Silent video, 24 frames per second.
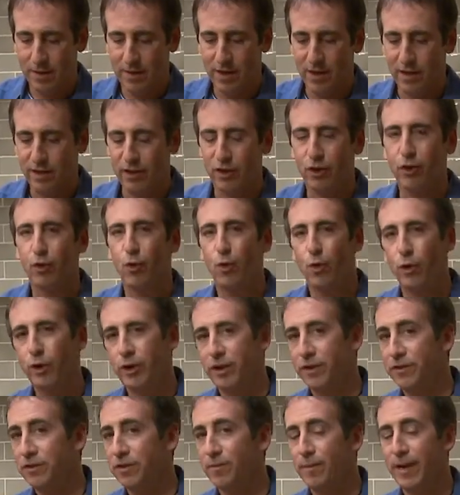And the
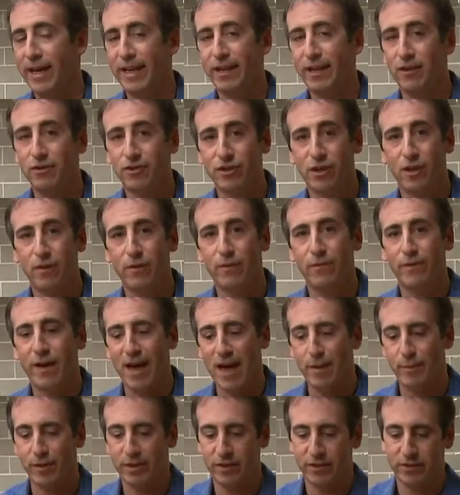corn and tomatoes go
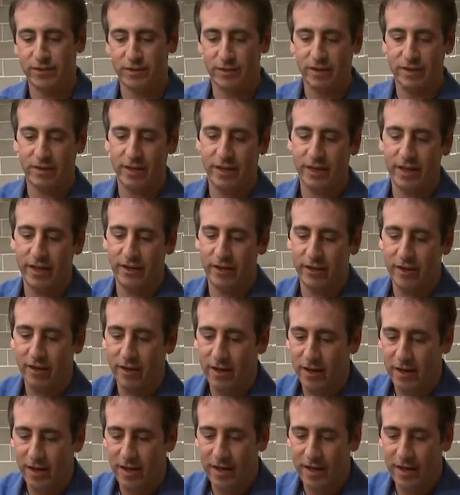fabulously together.